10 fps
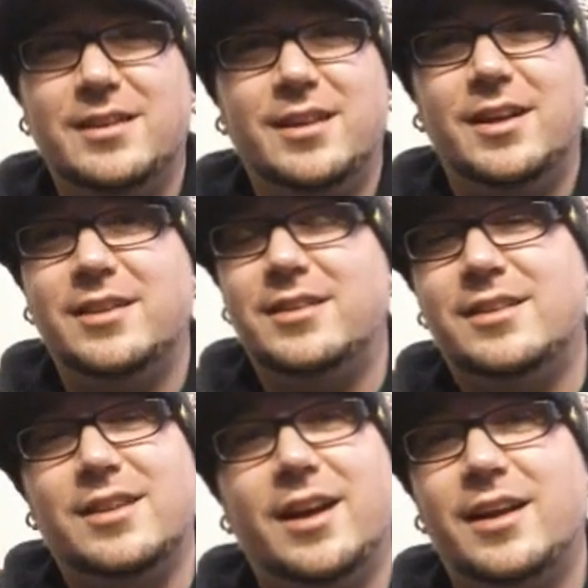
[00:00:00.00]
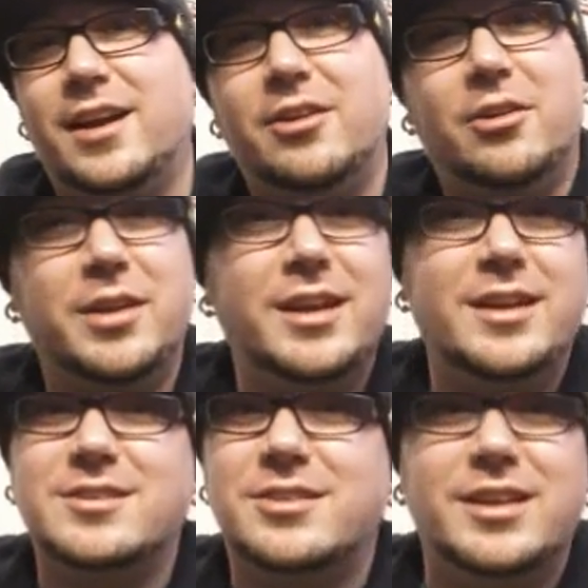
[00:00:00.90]
uh, God, I don't know.
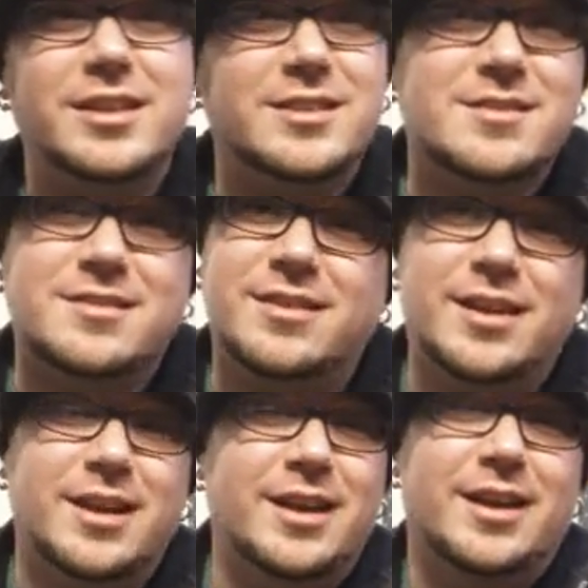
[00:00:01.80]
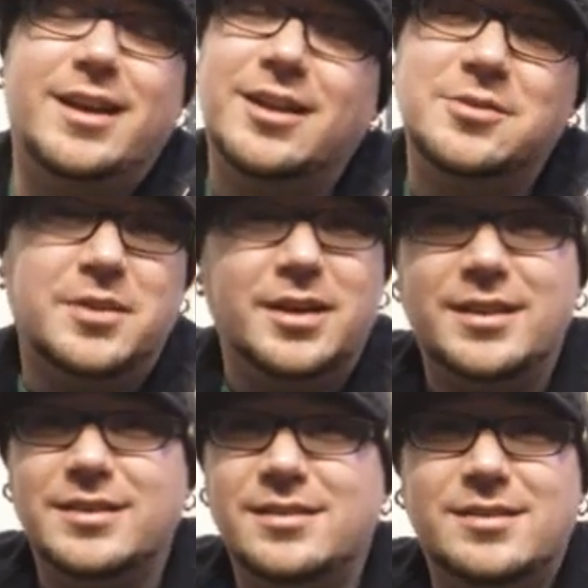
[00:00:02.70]
Idiots are idiots. It is what it
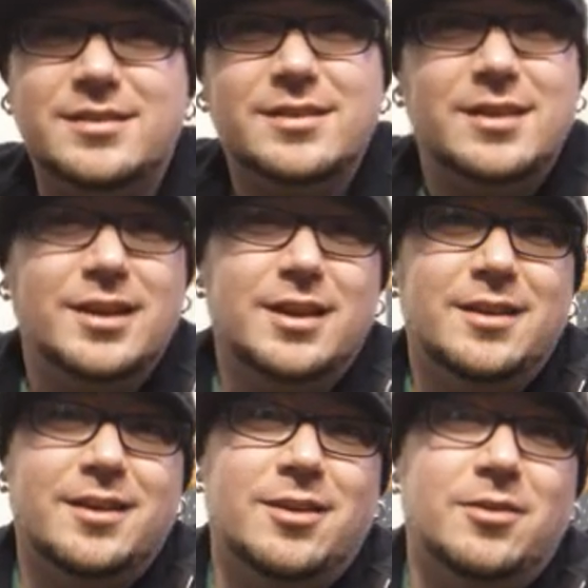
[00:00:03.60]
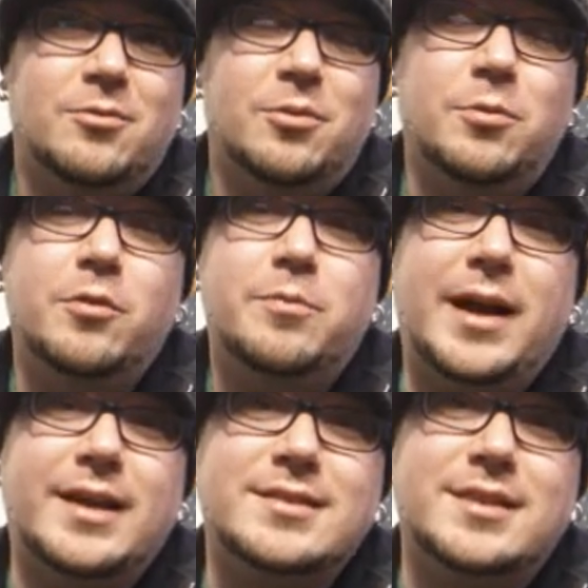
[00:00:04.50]
is. We'll move
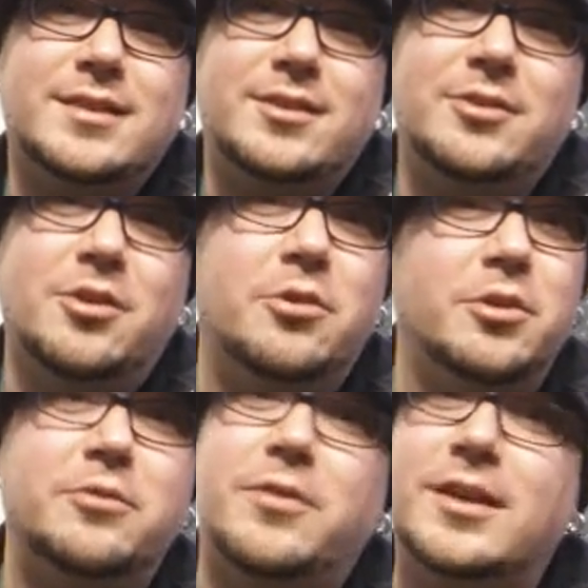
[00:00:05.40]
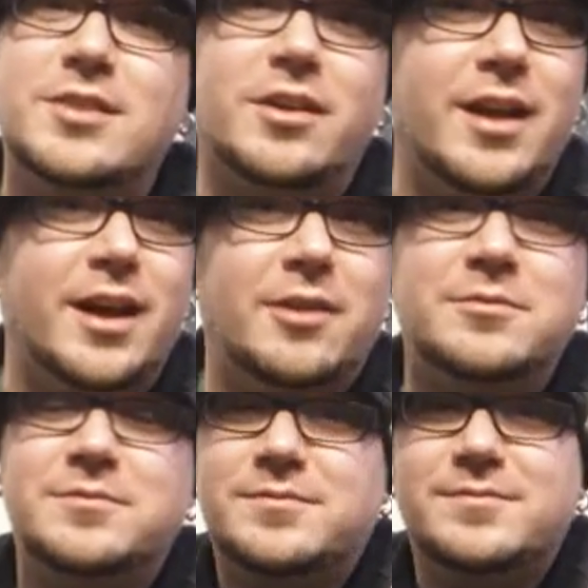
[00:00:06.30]
past it. You know who your friends are
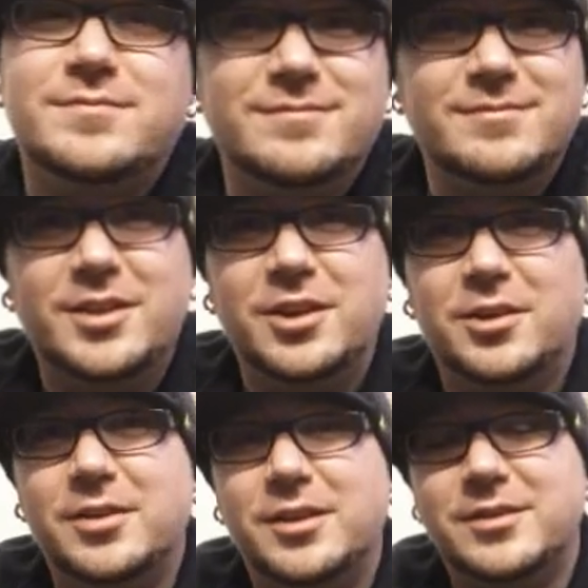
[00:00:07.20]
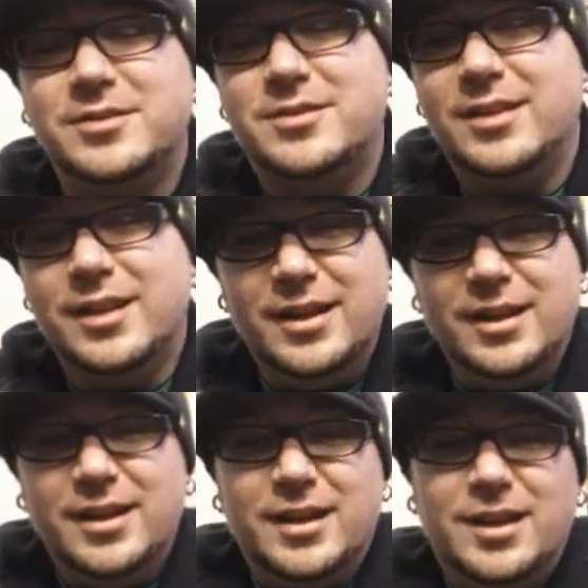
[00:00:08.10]
now. You know, there's
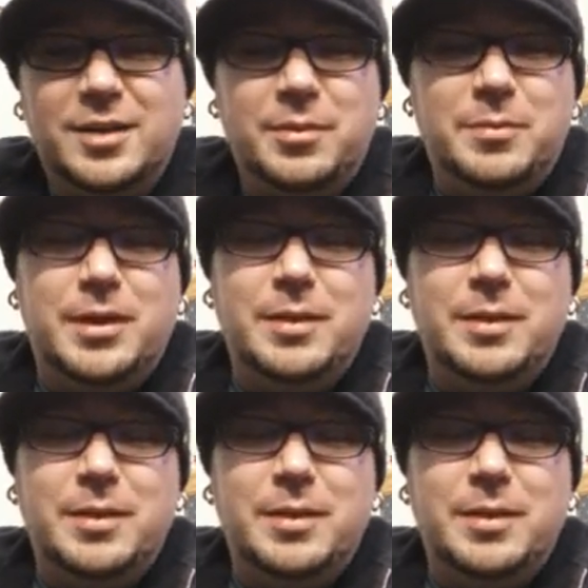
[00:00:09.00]
going to be